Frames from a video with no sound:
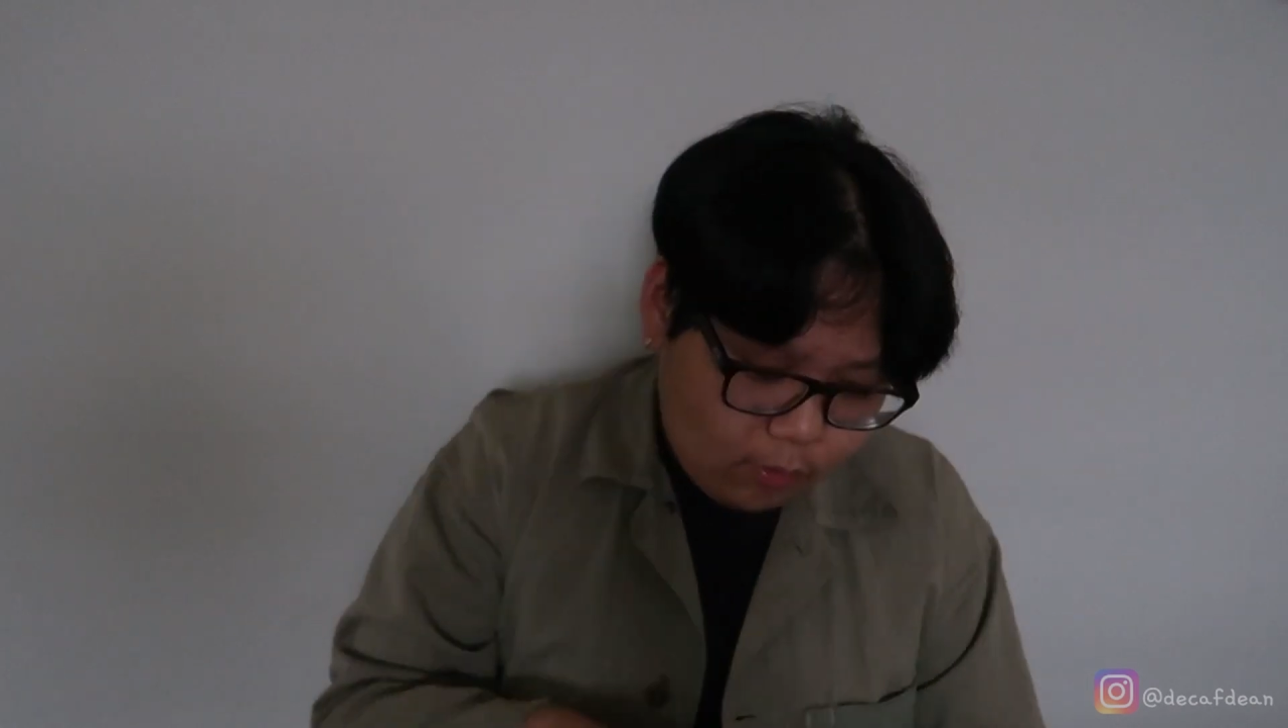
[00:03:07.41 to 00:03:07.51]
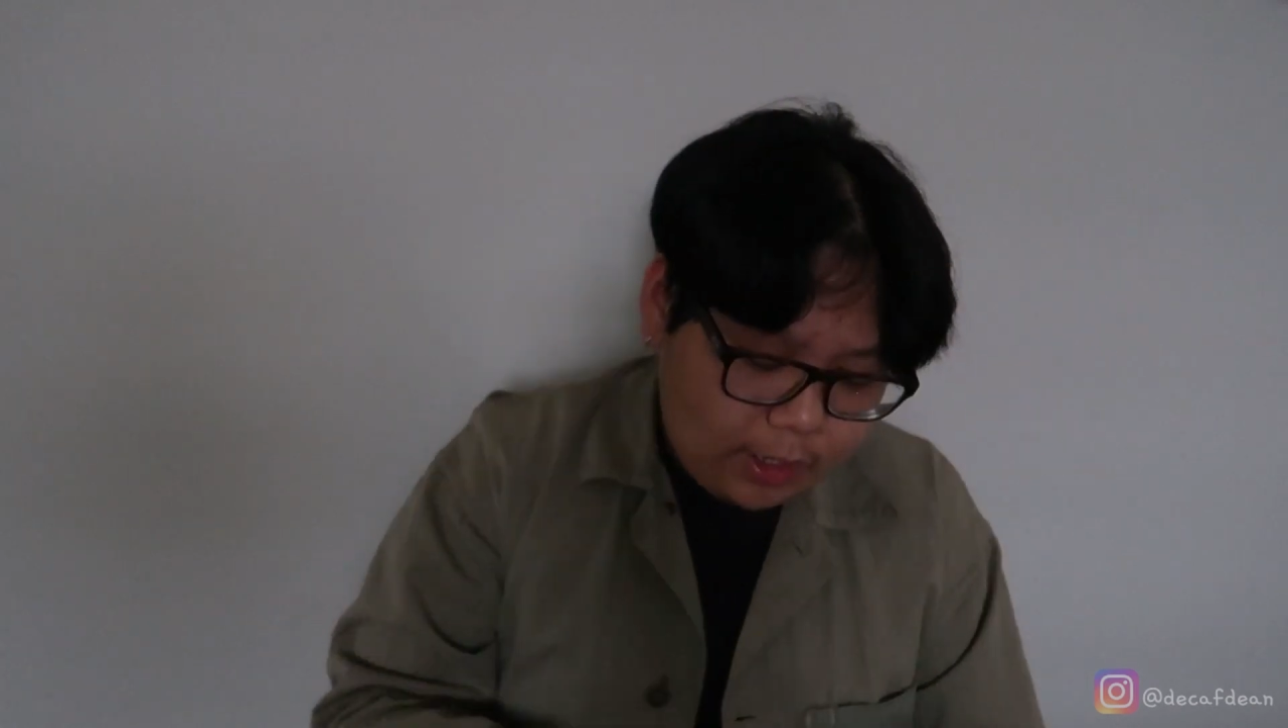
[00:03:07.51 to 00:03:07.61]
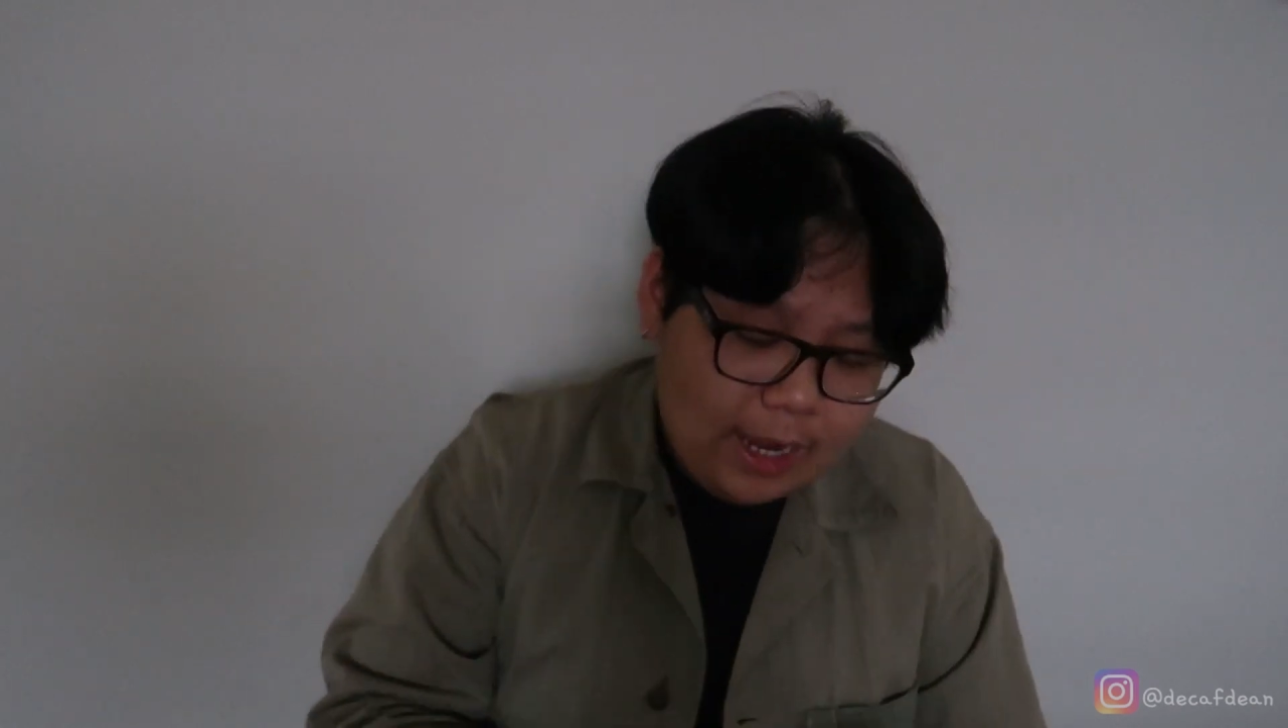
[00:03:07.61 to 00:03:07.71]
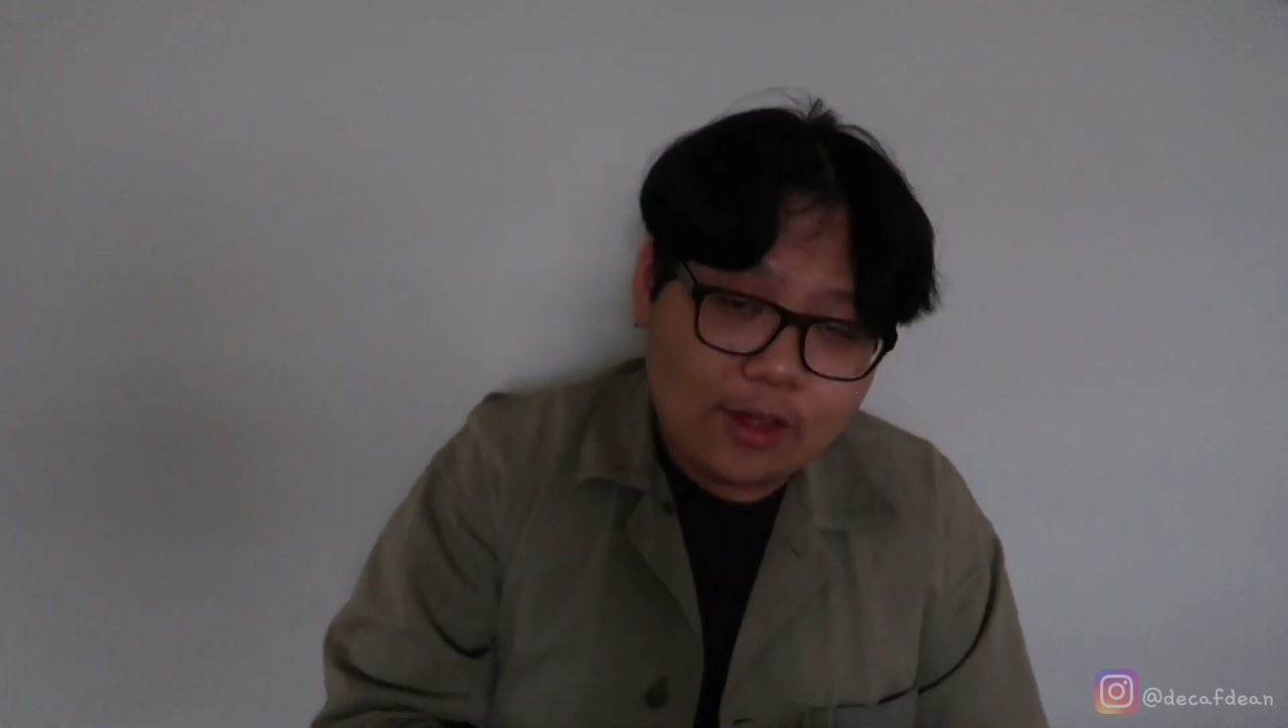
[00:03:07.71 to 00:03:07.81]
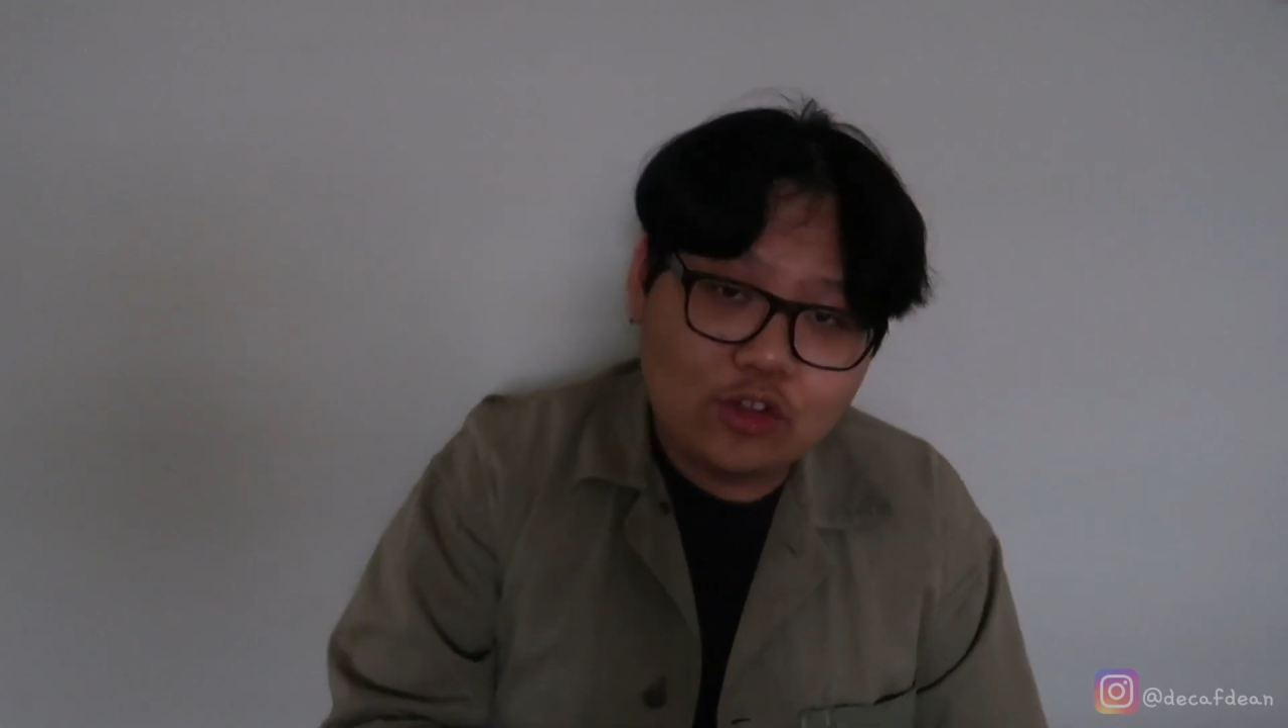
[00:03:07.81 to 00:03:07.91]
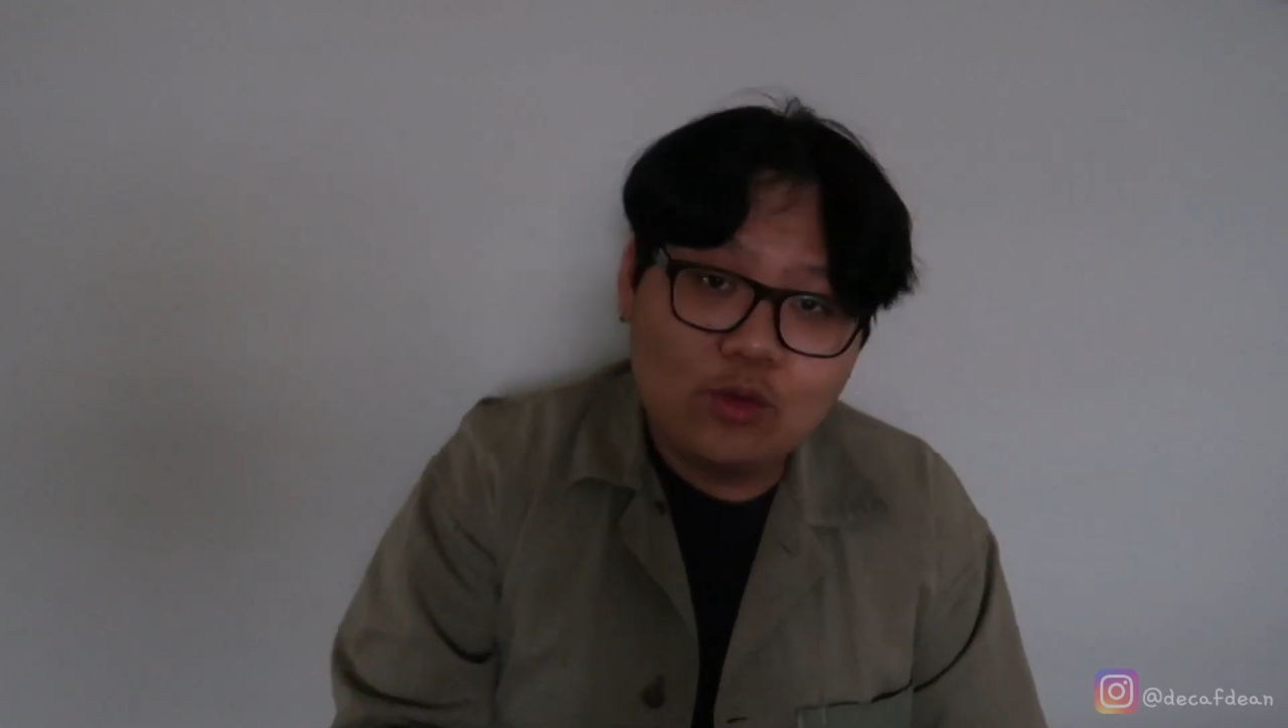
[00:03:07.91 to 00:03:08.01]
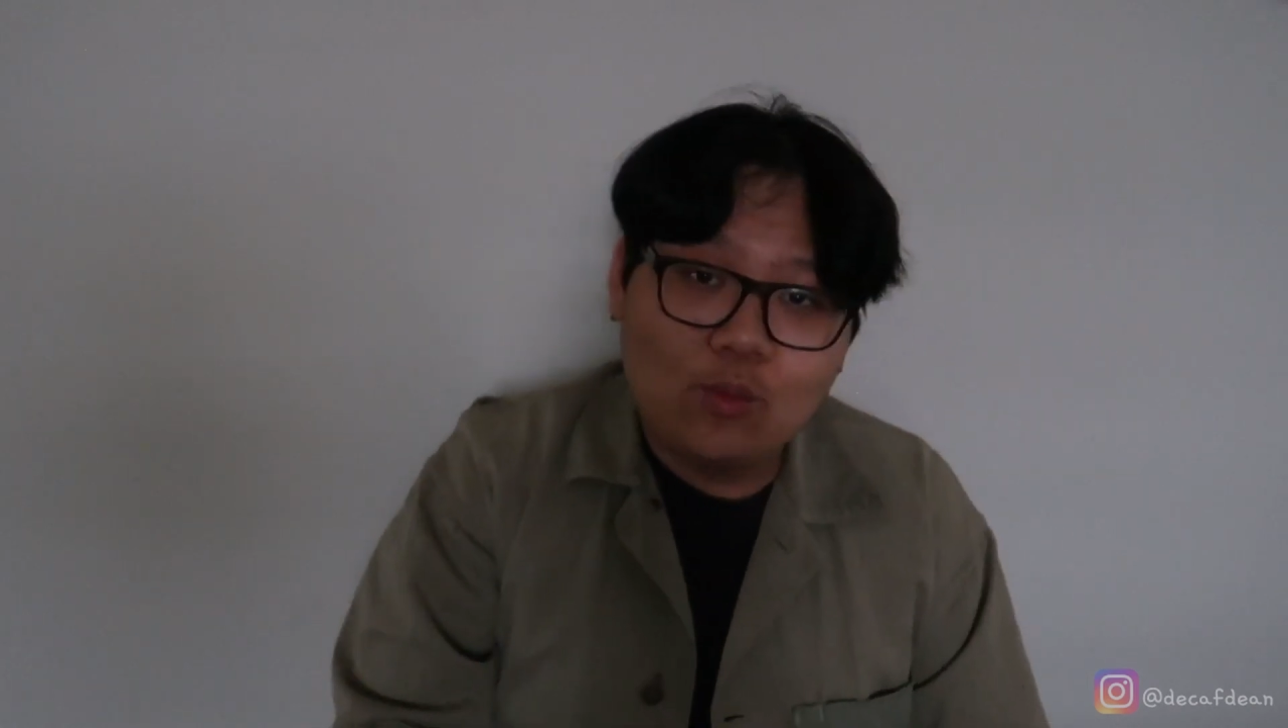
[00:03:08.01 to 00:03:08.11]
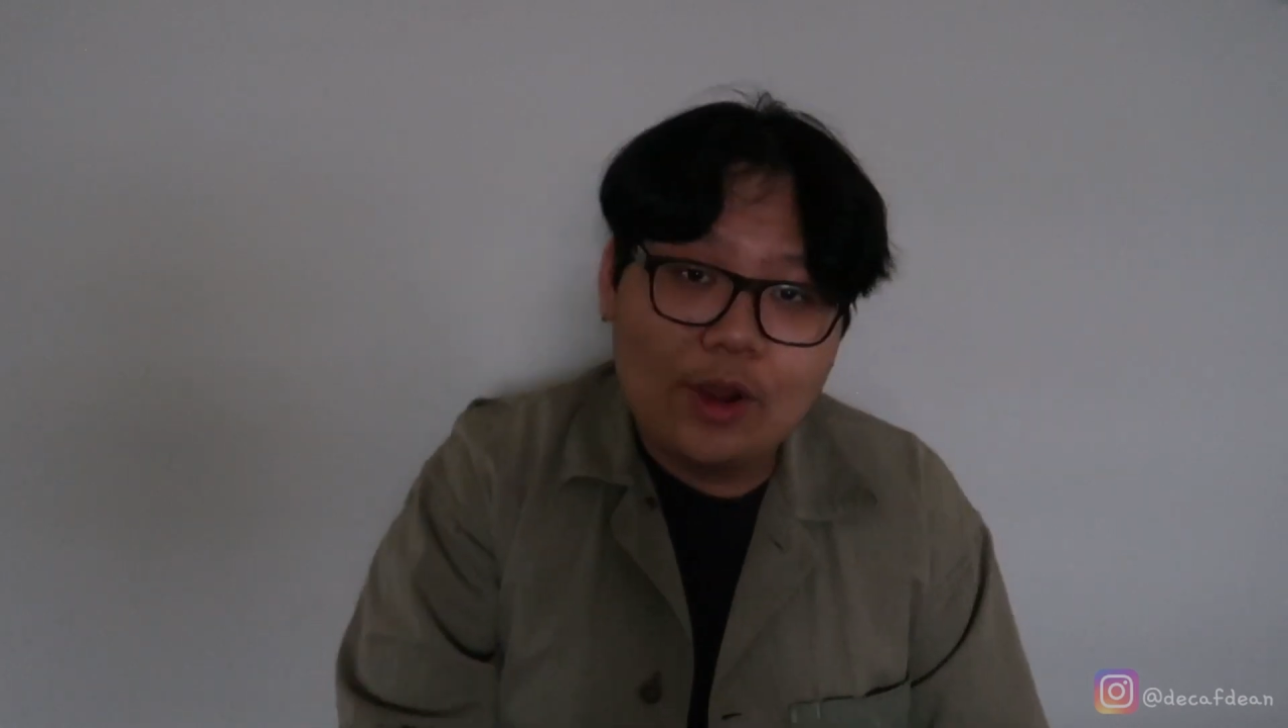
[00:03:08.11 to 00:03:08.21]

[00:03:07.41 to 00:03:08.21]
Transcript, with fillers: When I actually